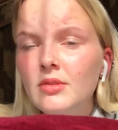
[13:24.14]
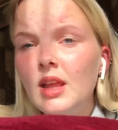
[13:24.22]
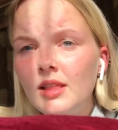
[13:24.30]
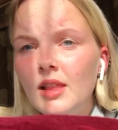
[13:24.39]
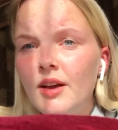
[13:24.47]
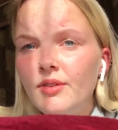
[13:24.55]

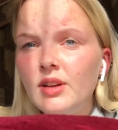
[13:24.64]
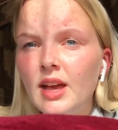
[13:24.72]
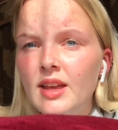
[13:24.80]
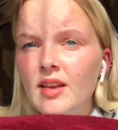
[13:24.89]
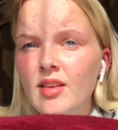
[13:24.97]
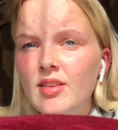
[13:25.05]
life will get
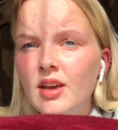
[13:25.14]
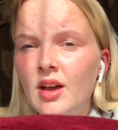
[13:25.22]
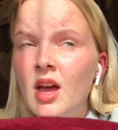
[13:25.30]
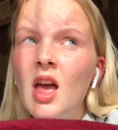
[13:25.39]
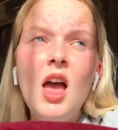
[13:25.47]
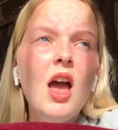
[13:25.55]
easier.
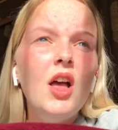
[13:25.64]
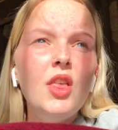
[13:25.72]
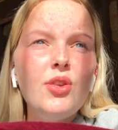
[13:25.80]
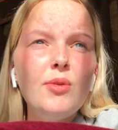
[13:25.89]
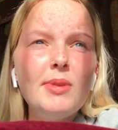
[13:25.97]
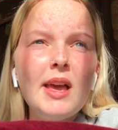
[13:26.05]
And
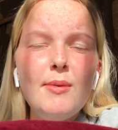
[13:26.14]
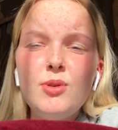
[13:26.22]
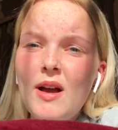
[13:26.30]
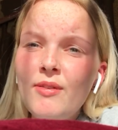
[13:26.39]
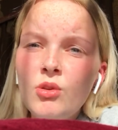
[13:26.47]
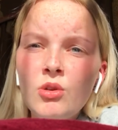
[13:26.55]
sometimes you
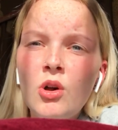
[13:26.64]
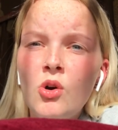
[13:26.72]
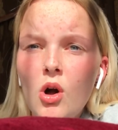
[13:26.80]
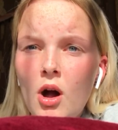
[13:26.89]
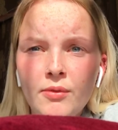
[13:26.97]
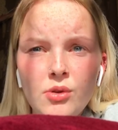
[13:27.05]
have to cut
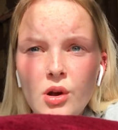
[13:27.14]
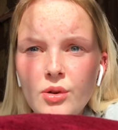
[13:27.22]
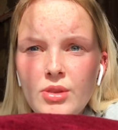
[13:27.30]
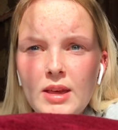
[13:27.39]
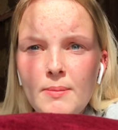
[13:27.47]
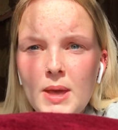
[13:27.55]
off
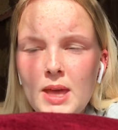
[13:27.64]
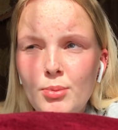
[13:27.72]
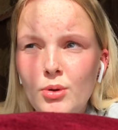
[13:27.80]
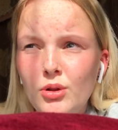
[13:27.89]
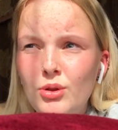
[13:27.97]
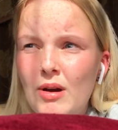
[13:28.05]
toxic
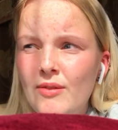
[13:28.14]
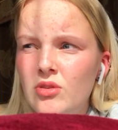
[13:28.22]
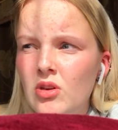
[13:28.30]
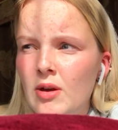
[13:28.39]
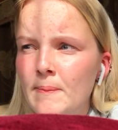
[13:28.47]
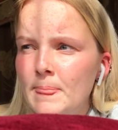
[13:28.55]
people. You have
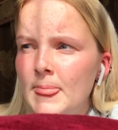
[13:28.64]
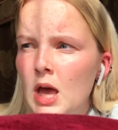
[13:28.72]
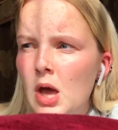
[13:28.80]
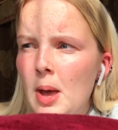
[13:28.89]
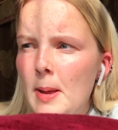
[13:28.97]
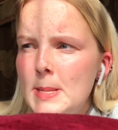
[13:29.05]
to
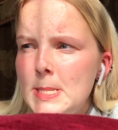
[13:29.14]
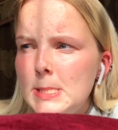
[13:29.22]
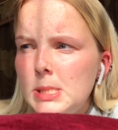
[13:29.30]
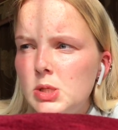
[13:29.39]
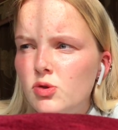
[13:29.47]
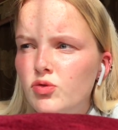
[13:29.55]

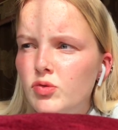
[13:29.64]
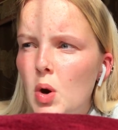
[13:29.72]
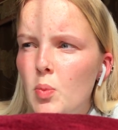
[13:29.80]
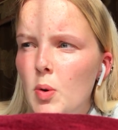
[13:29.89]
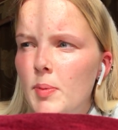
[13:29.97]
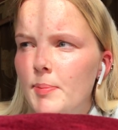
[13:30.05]

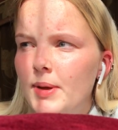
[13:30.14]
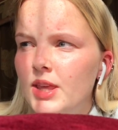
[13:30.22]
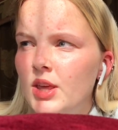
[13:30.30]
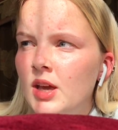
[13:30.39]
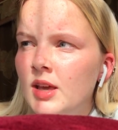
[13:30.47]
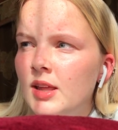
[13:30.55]
grow up a
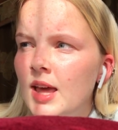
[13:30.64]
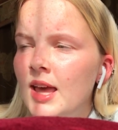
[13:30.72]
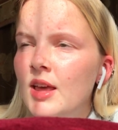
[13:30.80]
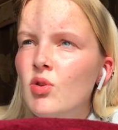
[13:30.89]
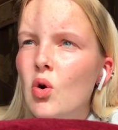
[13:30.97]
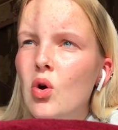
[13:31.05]
bit. It
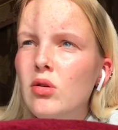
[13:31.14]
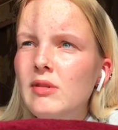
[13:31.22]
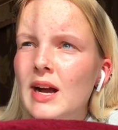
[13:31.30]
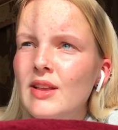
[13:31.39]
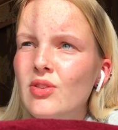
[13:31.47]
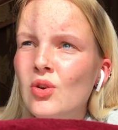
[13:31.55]
is
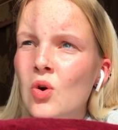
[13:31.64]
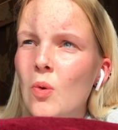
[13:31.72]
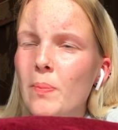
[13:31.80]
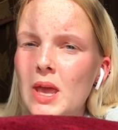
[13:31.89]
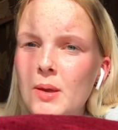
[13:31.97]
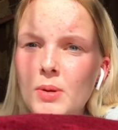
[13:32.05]
alright to cut
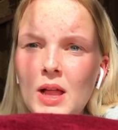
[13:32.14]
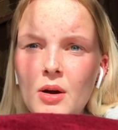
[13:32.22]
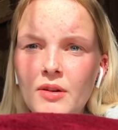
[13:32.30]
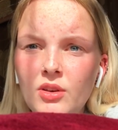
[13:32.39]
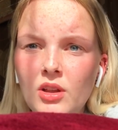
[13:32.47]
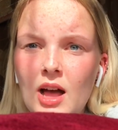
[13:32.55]
people out
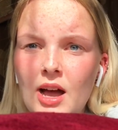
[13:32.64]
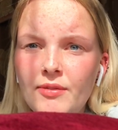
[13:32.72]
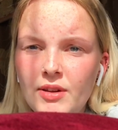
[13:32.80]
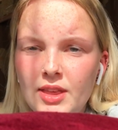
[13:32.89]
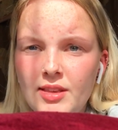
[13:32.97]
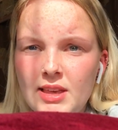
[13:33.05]
of your life
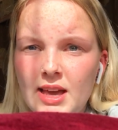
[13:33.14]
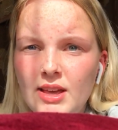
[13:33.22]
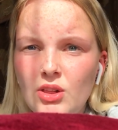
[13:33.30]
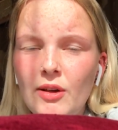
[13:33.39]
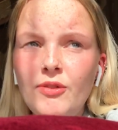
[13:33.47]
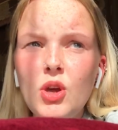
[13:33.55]
at this age.
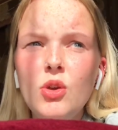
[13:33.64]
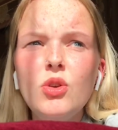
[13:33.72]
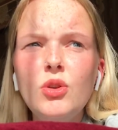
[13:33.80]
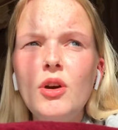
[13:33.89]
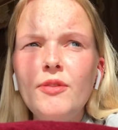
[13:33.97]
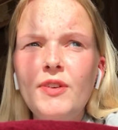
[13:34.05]
If you do
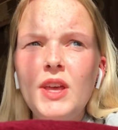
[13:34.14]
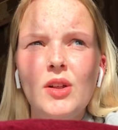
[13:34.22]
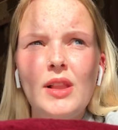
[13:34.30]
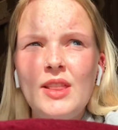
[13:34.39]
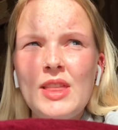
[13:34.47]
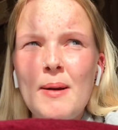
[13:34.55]
not feel
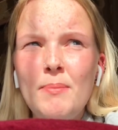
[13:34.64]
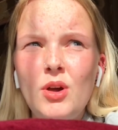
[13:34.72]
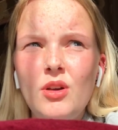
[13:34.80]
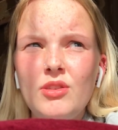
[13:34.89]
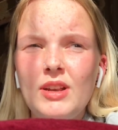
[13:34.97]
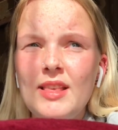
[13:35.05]
like that
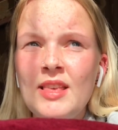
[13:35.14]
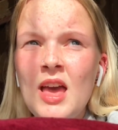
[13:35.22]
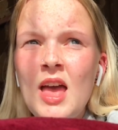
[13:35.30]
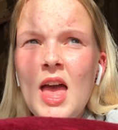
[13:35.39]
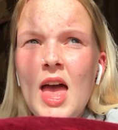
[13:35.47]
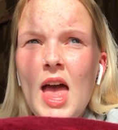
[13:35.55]
person is
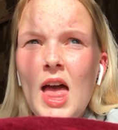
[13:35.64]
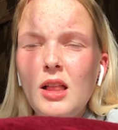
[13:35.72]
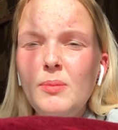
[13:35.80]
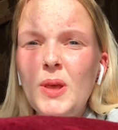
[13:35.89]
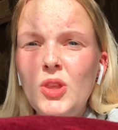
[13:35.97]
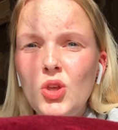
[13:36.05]

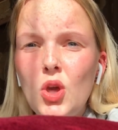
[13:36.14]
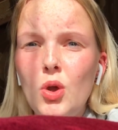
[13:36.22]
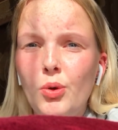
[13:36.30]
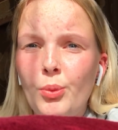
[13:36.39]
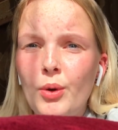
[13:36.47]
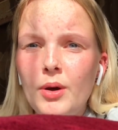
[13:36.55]
helping
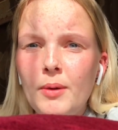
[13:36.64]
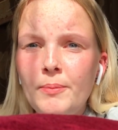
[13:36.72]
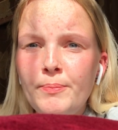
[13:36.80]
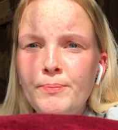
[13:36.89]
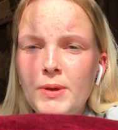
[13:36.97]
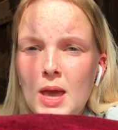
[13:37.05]
you
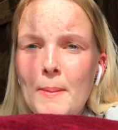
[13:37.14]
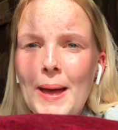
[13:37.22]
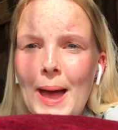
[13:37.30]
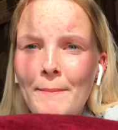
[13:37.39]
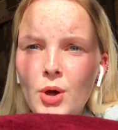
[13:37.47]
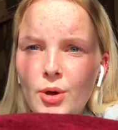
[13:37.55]
be a
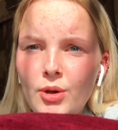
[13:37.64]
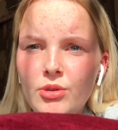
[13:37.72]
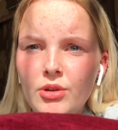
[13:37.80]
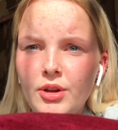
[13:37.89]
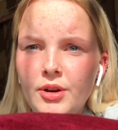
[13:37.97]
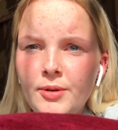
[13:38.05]
better
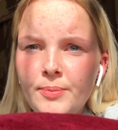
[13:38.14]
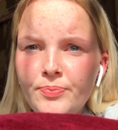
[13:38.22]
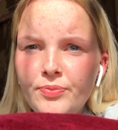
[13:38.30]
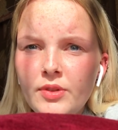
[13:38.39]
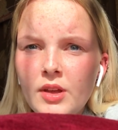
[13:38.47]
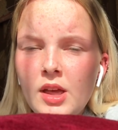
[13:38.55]
person,
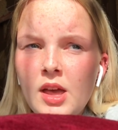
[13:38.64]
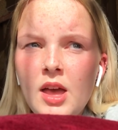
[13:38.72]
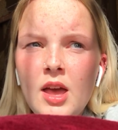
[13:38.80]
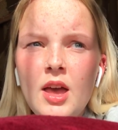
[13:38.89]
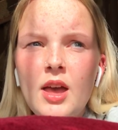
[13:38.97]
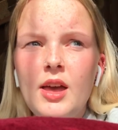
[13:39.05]

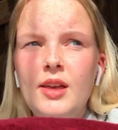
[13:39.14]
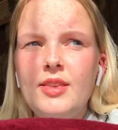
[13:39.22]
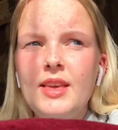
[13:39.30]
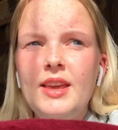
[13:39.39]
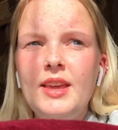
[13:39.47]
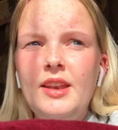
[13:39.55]
as
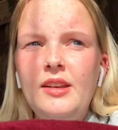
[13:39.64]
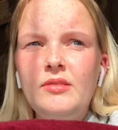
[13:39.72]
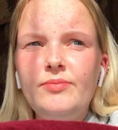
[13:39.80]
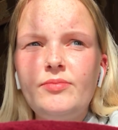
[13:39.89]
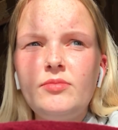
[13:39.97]
in,